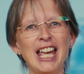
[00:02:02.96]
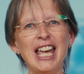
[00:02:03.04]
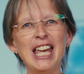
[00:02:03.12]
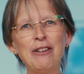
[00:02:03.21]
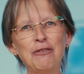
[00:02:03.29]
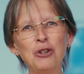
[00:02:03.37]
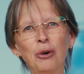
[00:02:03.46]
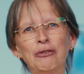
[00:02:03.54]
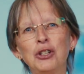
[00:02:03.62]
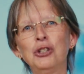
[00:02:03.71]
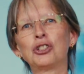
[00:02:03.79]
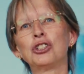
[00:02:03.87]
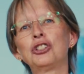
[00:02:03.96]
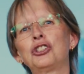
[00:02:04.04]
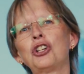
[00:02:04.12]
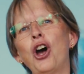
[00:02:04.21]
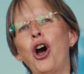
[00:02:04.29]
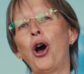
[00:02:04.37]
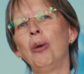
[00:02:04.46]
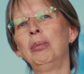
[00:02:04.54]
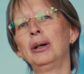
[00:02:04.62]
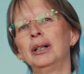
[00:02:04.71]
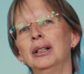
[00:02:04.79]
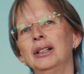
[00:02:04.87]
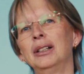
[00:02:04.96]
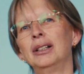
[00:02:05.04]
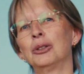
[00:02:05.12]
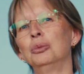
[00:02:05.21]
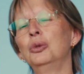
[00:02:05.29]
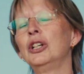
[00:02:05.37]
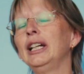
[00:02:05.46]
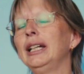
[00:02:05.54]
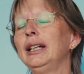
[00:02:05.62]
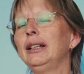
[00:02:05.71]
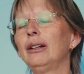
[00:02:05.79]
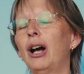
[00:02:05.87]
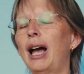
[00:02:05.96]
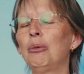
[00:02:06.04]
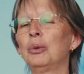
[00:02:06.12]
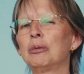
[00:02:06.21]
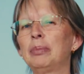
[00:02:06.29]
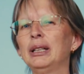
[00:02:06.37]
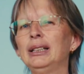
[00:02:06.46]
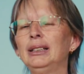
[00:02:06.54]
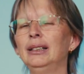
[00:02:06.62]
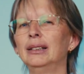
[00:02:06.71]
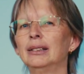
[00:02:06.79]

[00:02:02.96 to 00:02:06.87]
if your future job we, uh, would be